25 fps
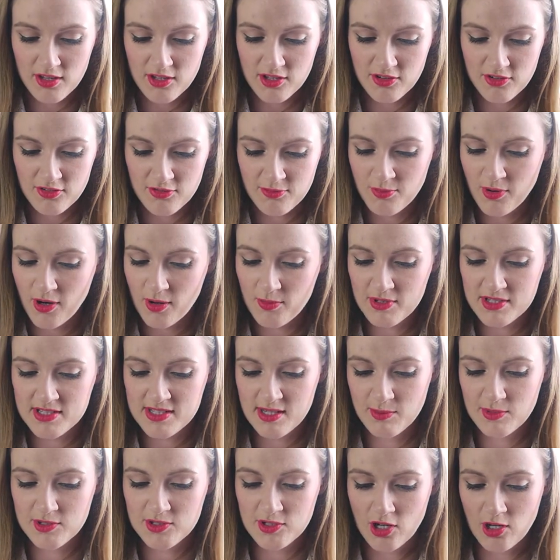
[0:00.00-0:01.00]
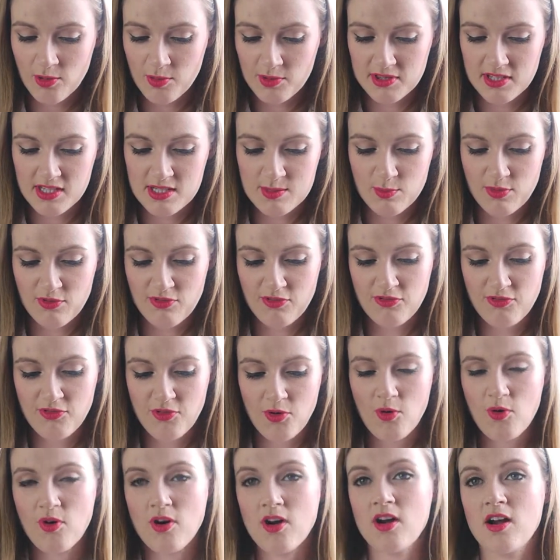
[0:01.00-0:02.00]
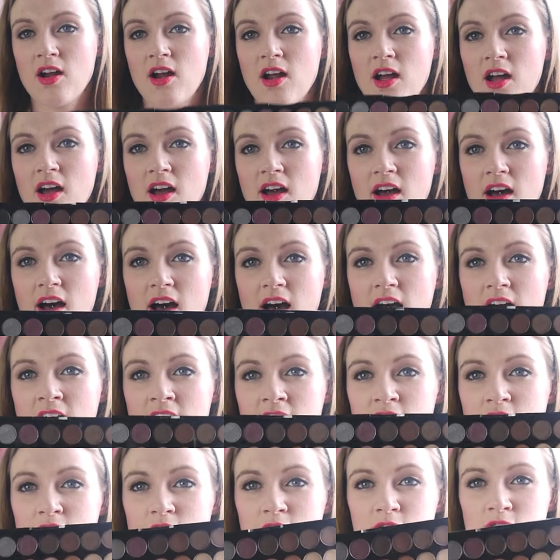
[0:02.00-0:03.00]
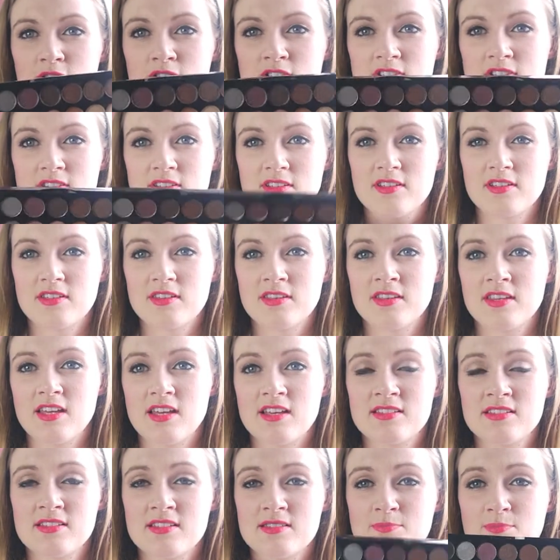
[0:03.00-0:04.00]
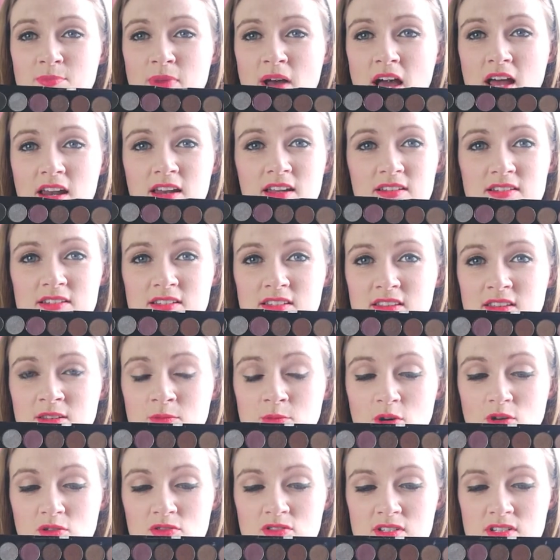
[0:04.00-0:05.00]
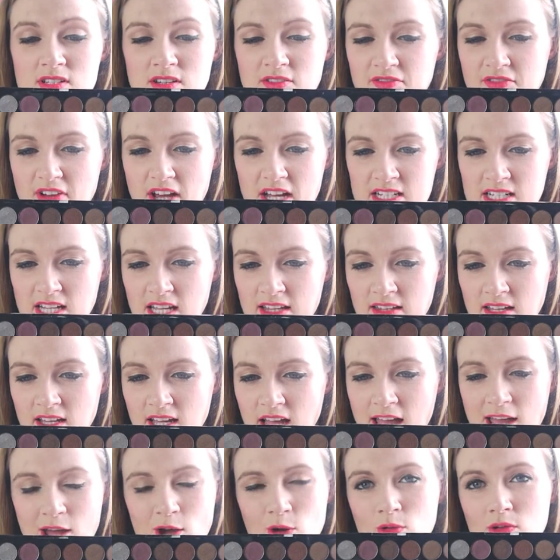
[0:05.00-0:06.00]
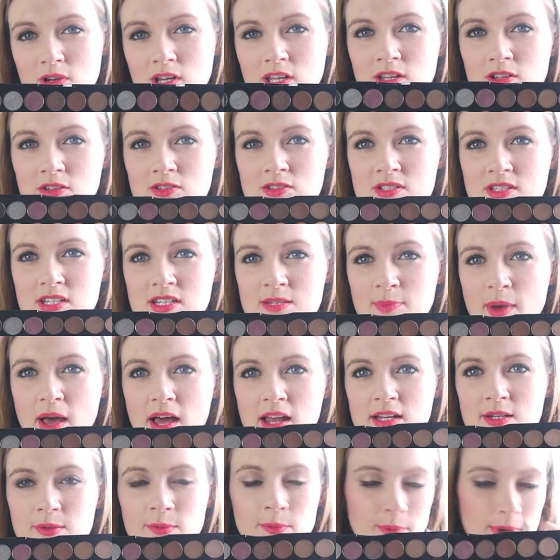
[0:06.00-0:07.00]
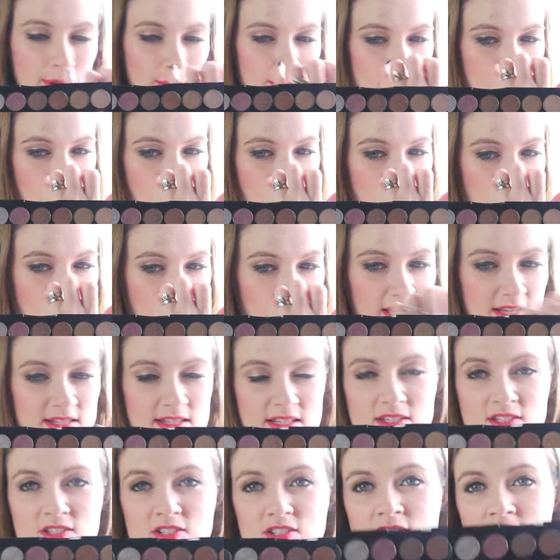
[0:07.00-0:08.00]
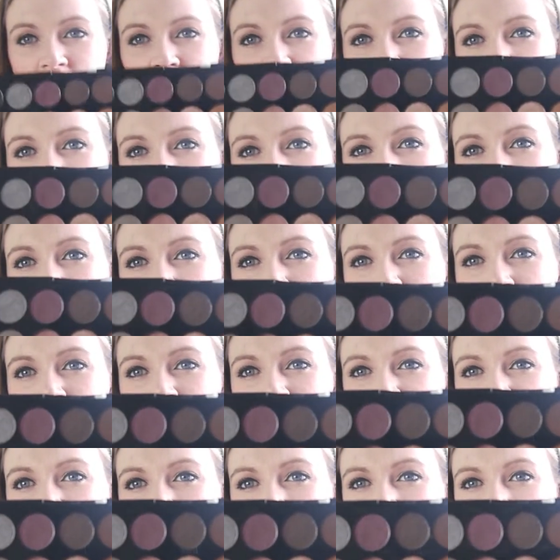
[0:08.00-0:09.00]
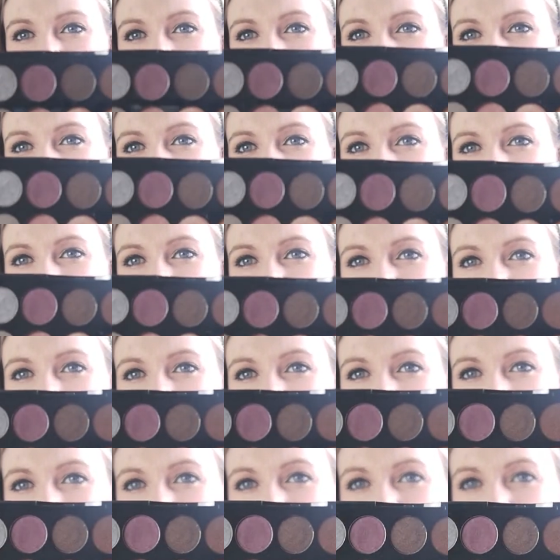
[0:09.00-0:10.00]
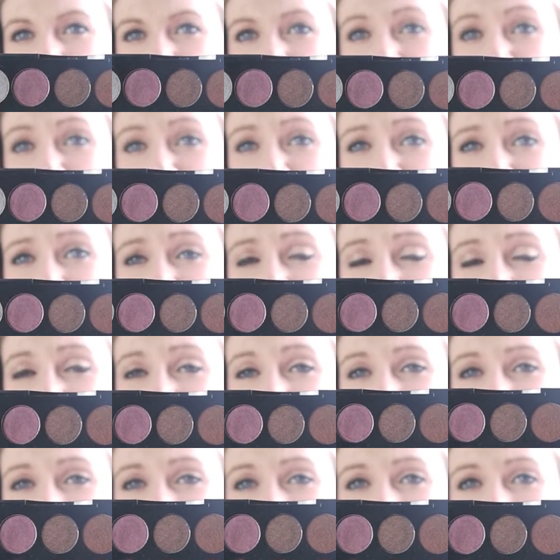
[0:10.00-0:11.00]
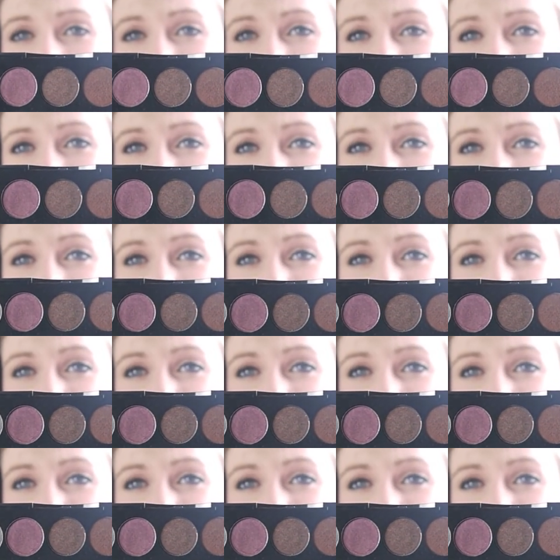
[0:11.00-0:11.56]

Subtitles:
You've probably seen me talk about this before. I used this palette the most. In fact, I think I only used this palette when I was away because it's just got all the shimmery kind of shades that you could possibly need.